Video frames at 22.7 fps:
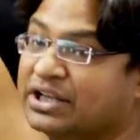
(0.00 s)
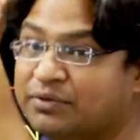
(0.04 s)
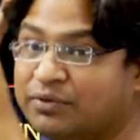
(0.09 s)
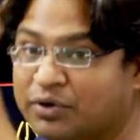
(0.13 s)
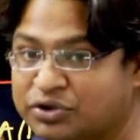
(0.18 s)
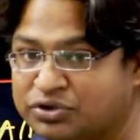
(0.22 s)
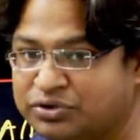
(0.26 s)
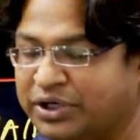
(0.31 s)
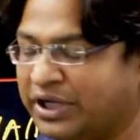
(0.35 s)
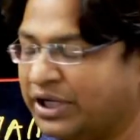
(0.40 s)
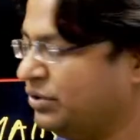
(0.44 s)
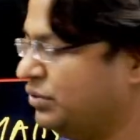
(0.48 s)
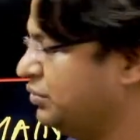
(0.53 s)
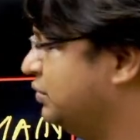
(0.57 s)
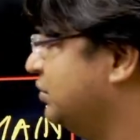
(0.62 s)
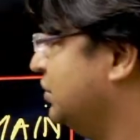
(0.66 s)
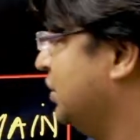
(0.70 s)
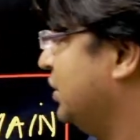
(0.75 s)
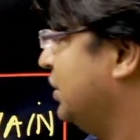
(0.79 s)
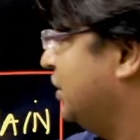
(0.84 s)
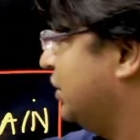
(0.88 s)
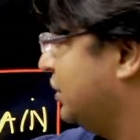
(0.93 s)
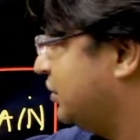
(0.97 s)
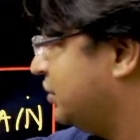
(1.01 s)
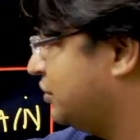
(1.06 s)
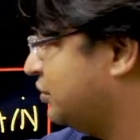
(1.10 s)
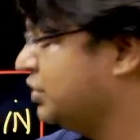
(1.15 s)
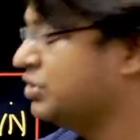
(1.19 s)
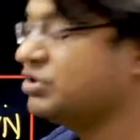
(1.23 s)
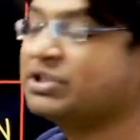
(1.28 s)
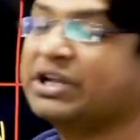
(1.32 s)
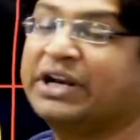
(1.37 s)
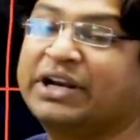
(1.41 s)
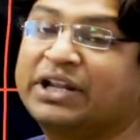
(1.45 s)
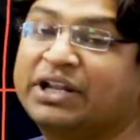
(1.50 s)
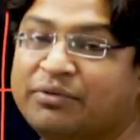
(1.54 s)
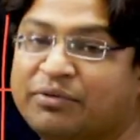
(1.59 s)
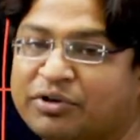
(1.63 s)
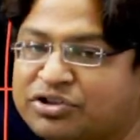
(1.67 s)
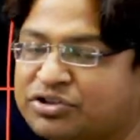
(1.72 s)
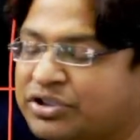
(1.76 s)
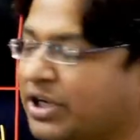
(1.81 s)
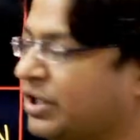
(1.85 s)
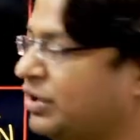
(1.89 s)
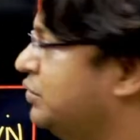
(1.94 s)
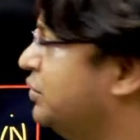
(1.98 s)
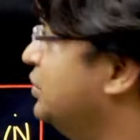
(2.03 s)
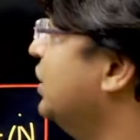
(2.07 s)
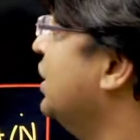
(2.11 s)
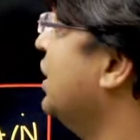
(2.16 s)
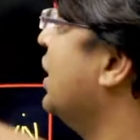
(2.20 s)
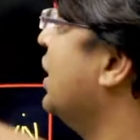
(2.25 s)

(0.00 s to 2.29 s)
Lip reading: what should I do? To this category, what should I do?